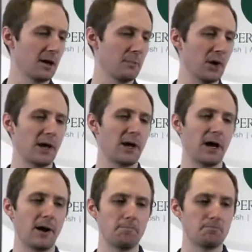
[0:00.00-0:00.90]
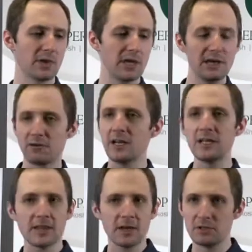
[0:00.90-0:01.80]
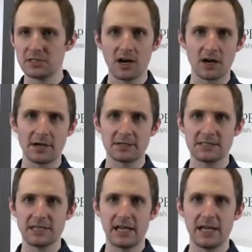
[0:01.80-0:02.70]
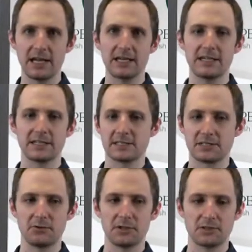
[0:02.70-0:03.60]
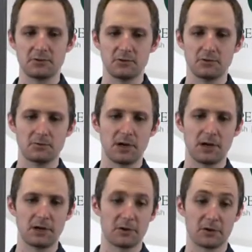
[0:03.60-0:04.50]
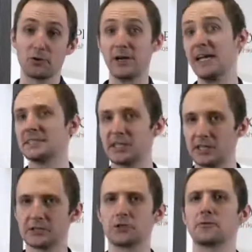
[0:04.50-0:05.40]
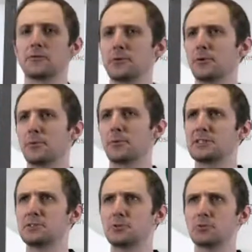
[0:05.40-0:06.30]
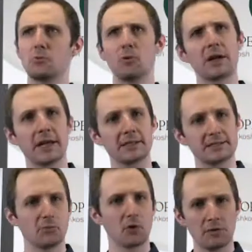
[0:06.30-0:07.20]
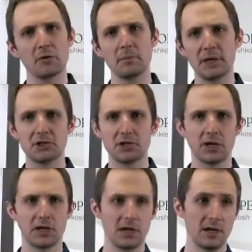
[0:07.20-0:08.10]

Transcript: But if anything we talk about today is going to or creates any concern for you or makes you want to get some more information,